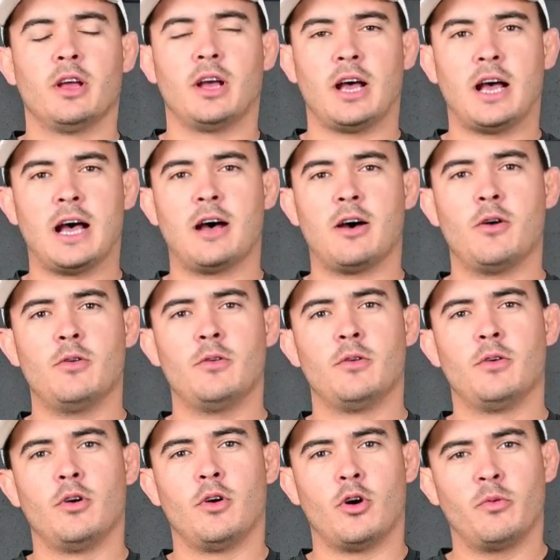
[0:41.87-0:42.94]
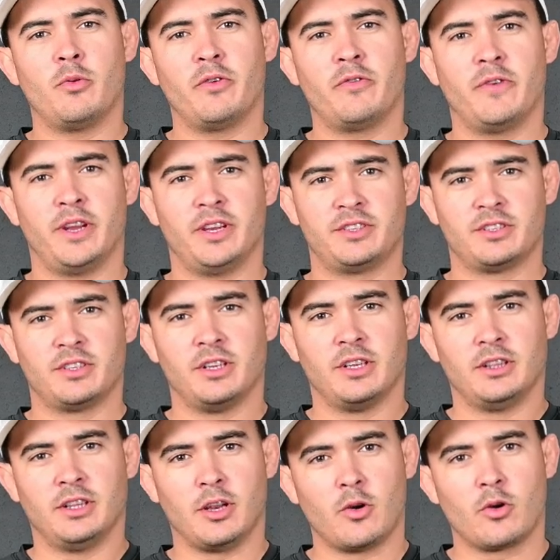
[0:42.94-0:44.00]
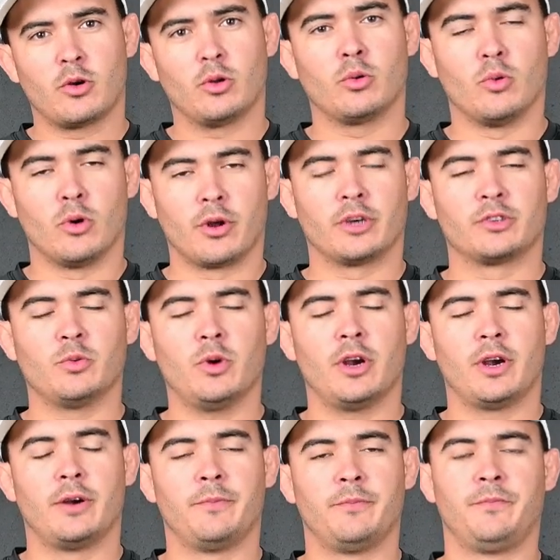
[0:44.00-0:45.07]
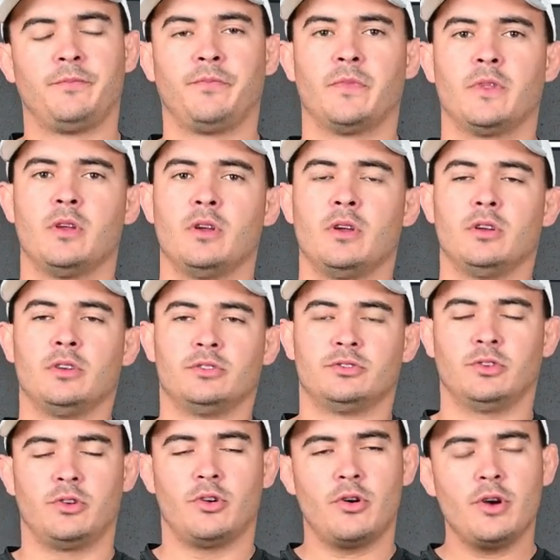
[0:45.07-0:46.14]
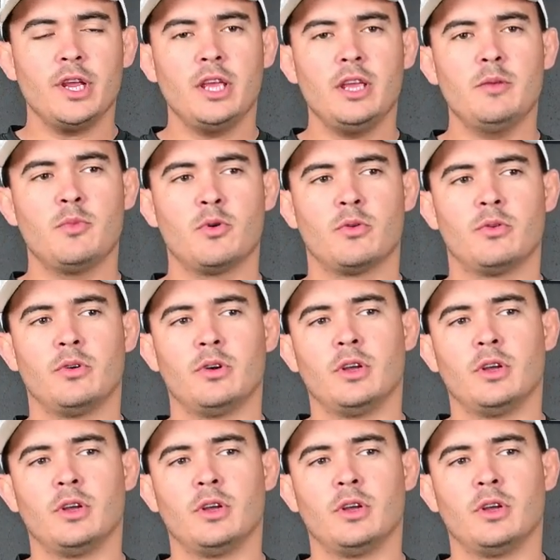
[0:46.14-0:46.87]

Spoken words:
how overfished the local waters were. So Norihimo